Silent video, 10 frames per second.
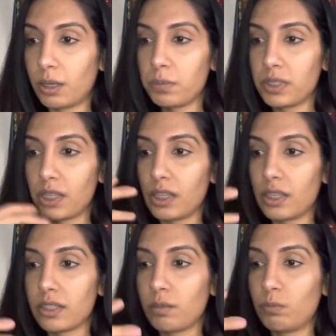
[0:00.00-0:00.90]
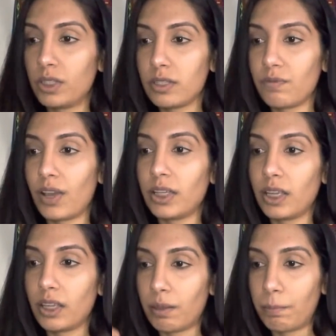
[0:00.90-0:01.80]
I'm seeing that someone is
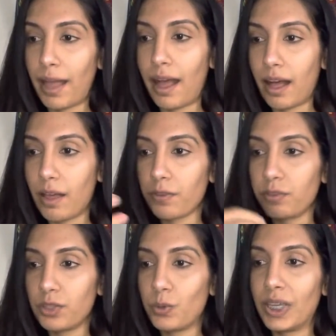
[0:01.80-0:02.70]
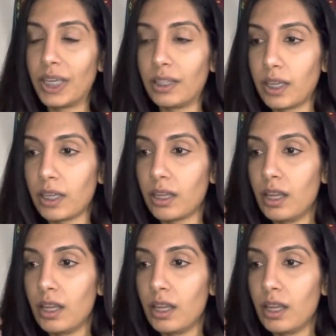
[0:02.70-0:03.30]
finding the path to healing,